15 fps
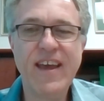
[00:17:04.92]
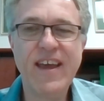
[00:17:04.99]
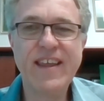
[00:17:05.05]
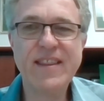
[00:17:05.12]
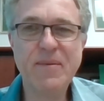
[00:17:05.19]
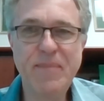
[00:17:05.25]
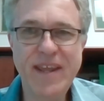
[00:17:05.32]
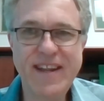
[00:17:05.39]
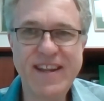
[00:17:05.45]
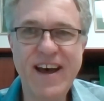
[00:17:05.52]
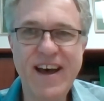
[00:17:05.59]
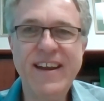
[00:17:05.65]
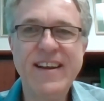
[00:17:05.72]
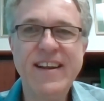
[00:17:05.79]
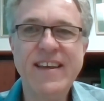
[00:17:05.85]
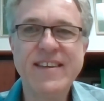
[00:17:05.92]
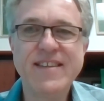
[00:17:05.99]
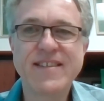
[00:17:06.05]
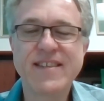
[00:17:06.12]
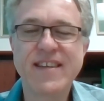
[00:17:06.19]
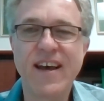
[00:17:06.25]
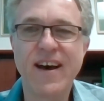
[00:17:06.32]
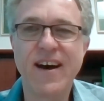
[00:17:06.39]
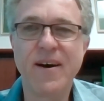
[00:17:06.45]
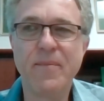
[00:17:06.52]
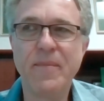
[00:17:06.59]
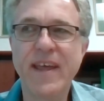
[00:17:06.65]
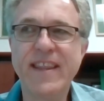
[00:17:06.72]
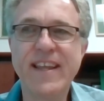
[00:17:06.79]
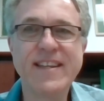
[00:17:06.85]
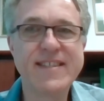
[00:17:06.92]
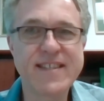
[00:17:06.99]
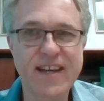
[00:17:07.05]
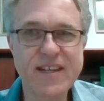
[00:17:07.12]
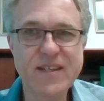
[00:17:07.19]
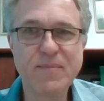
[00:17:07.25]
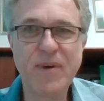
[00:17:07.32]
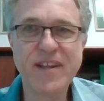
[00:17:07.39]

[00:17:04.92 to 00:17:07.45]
in the mid-90s, and then 6